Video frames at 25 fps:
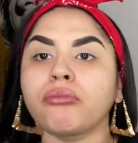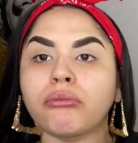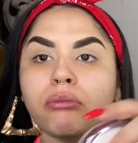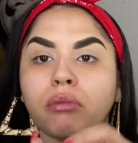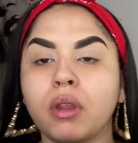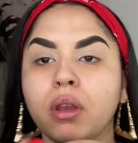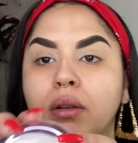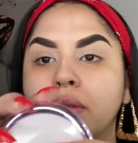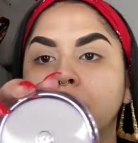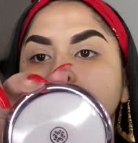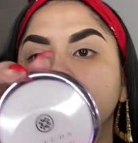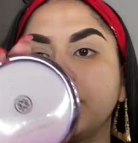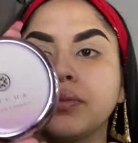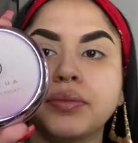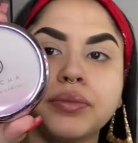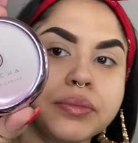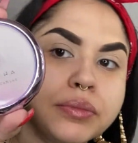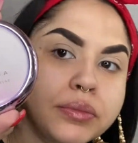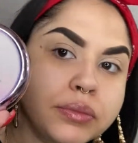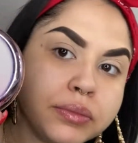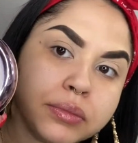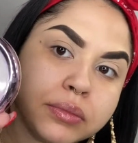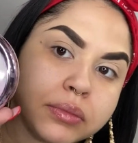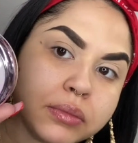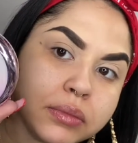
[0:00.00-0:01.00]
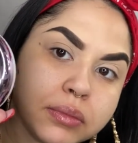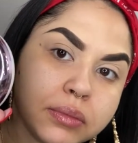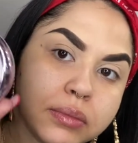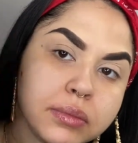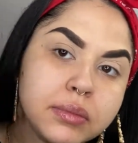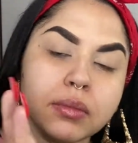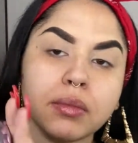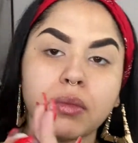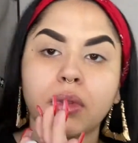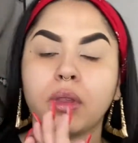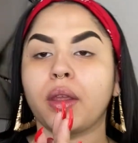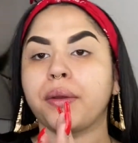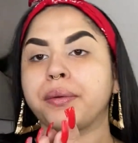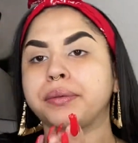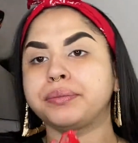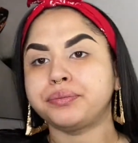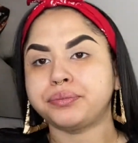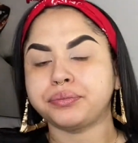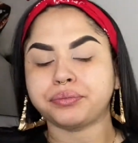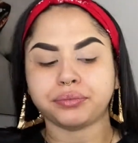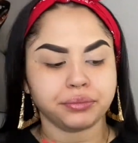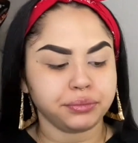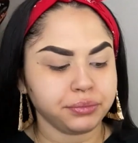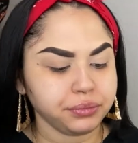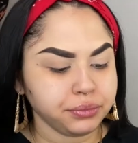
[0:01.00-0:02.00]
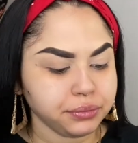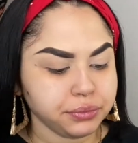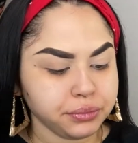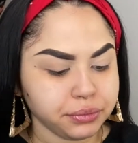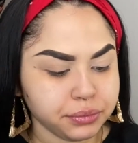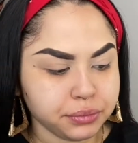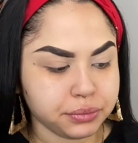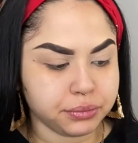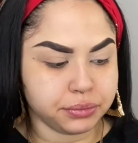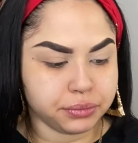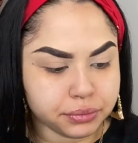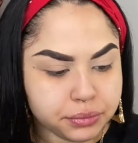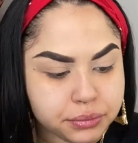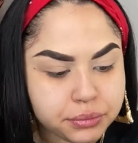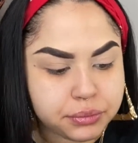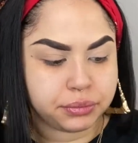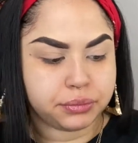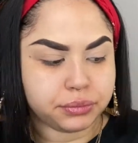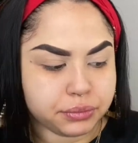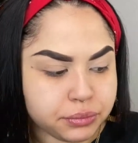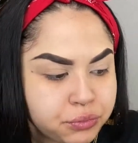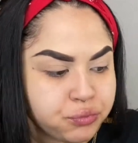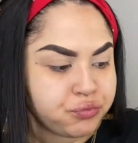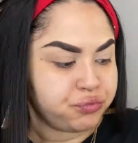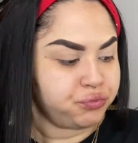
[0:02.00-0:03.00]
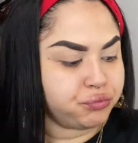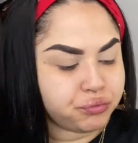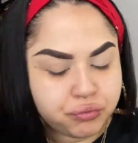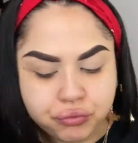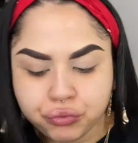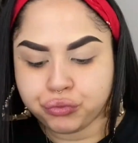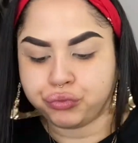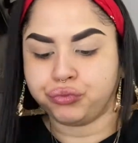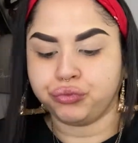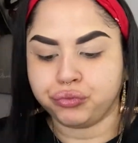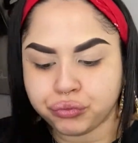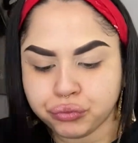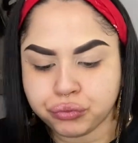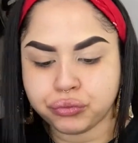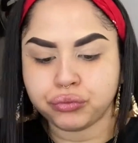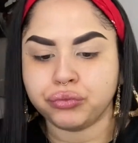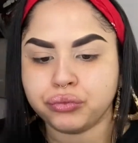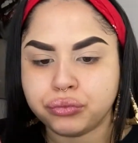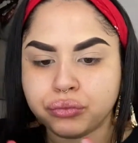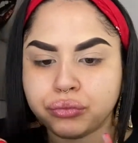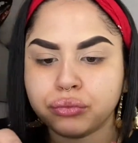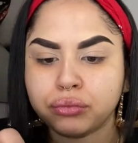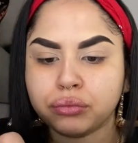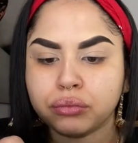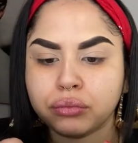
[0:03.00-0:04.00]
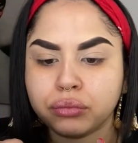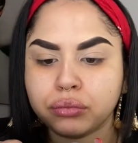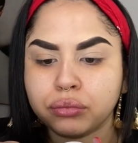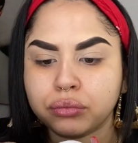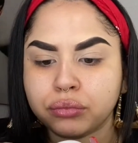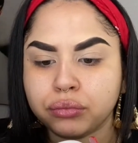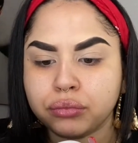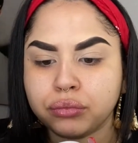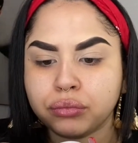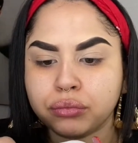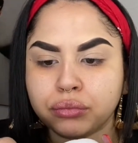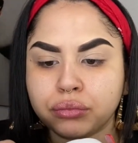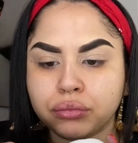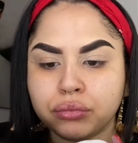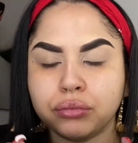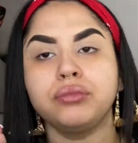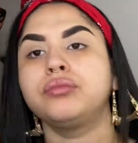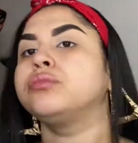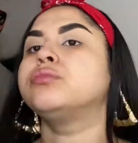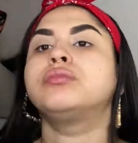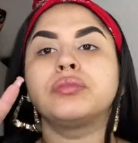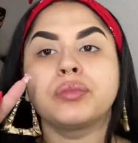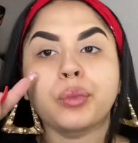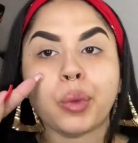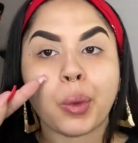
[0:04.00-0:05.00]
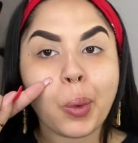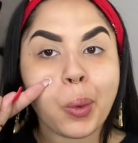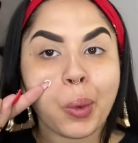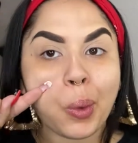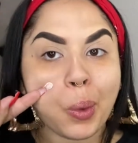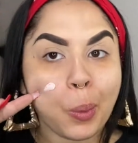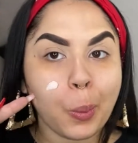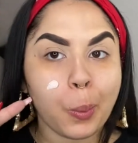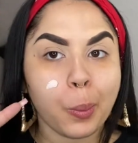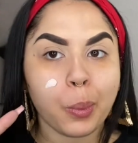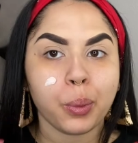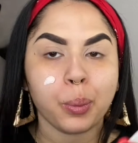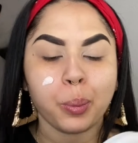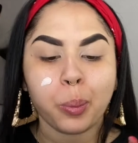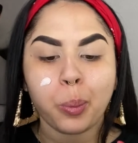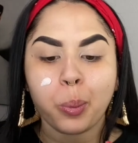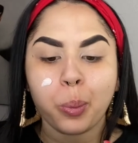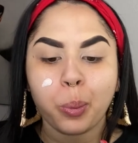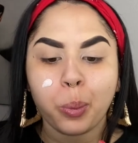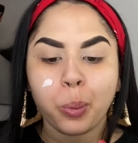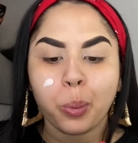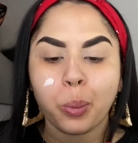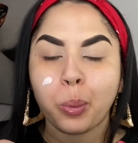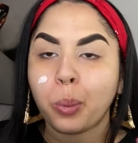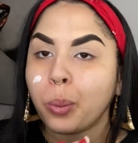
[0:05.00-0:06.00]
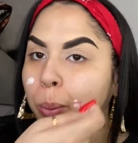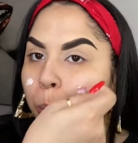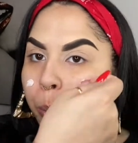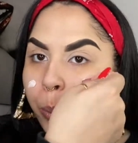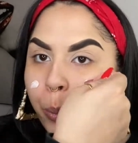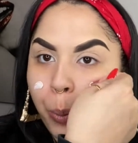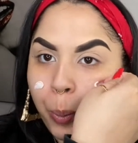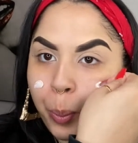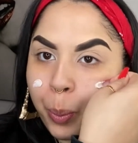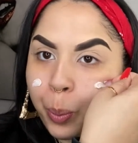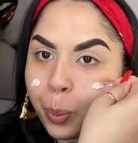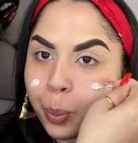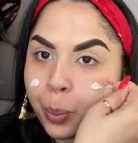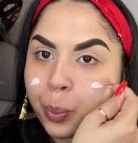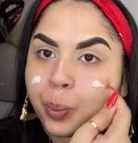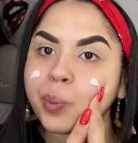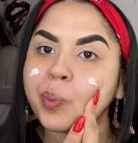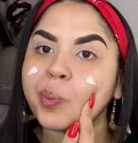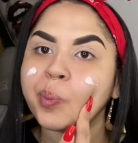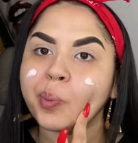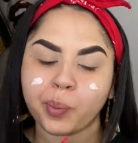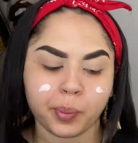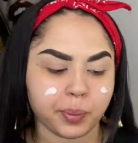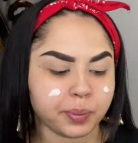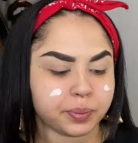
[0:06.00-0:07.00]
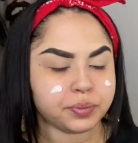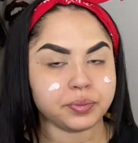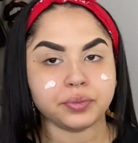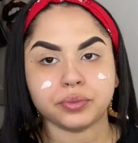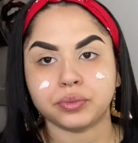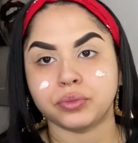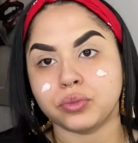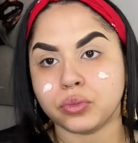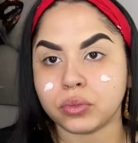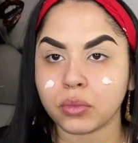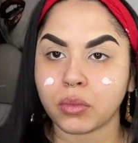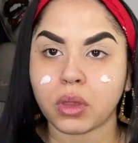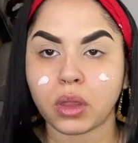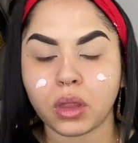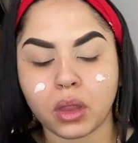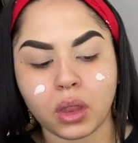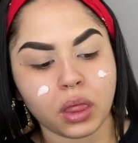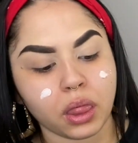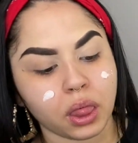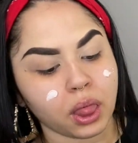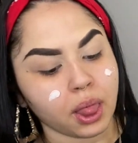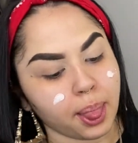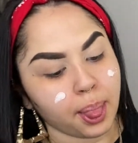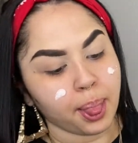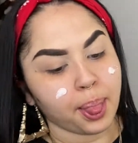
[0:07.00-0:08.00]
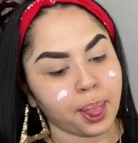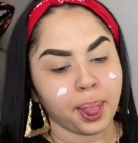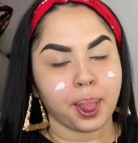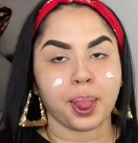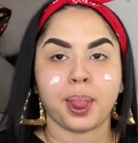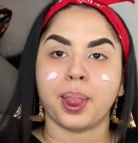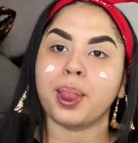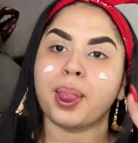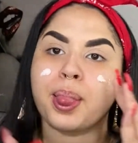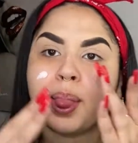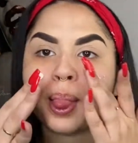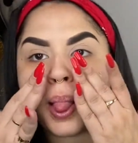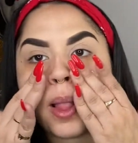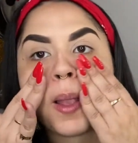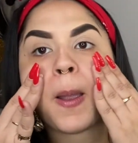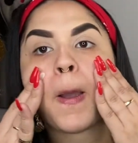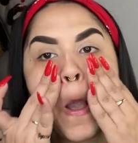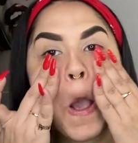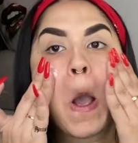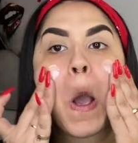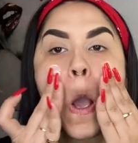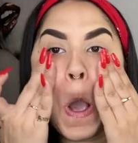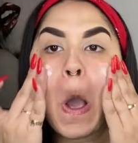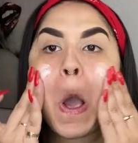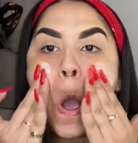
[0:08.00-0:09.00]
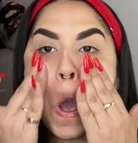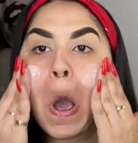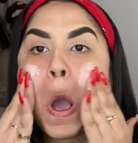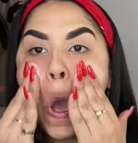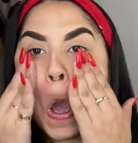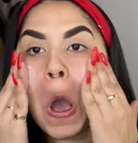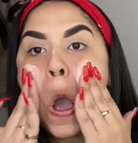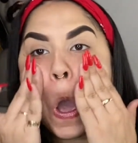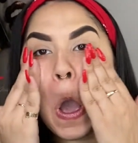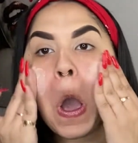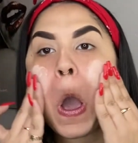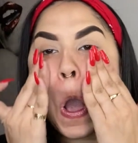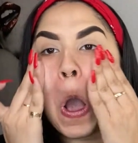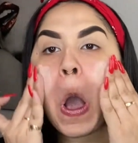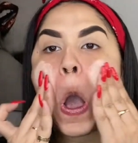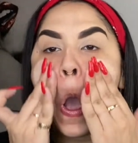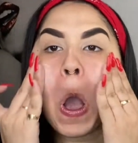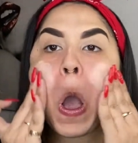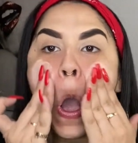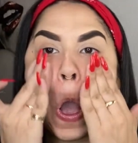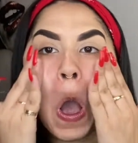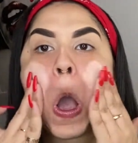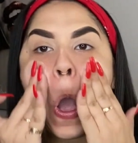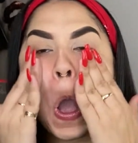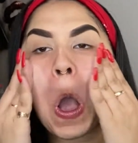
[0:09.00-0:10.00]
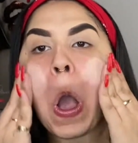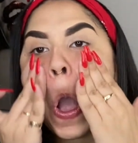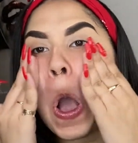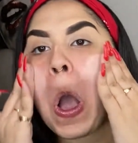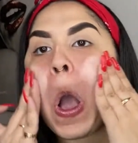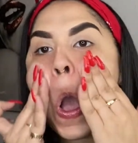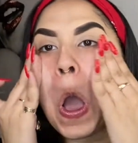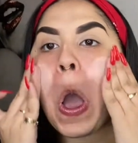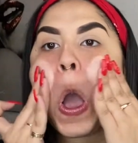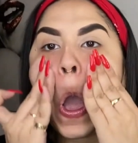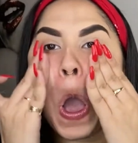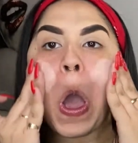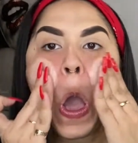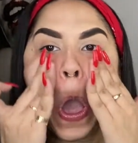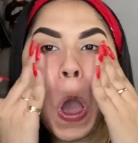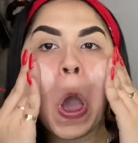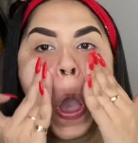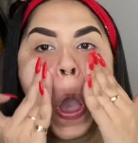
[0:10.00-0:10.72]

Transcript: got brows, honey. All right, now we're gonna move on to the skin, and I'm gonna use the Tatcha Silk Canvas Primer. And I'm gonna focus this in the areas where I need it the most, which is my cheeks and my